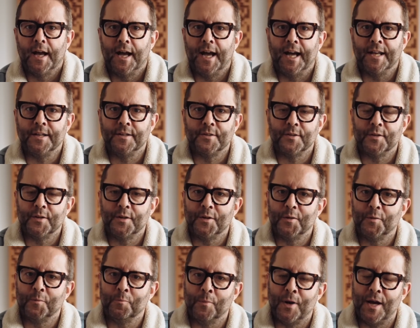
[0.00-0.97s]
And
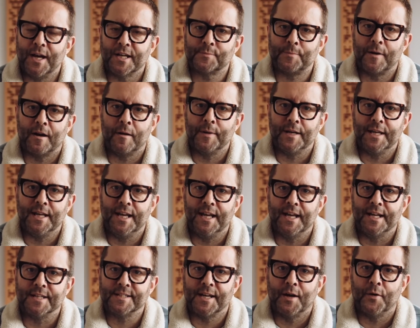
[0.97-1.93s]
my experiment
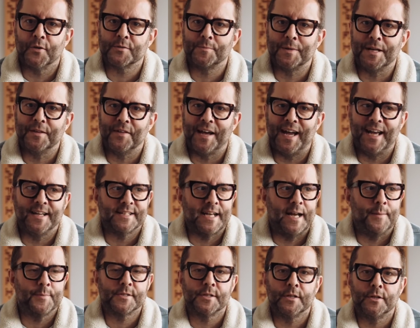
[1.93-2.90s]
here tells me that is
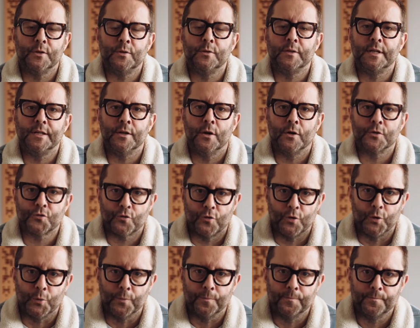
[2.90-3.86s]
absolutely not
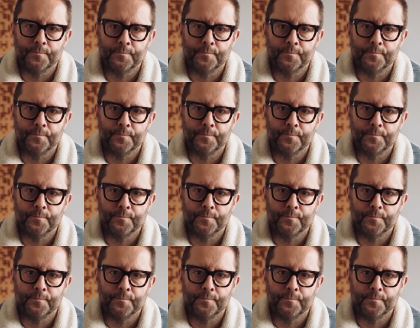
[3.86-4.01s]
true.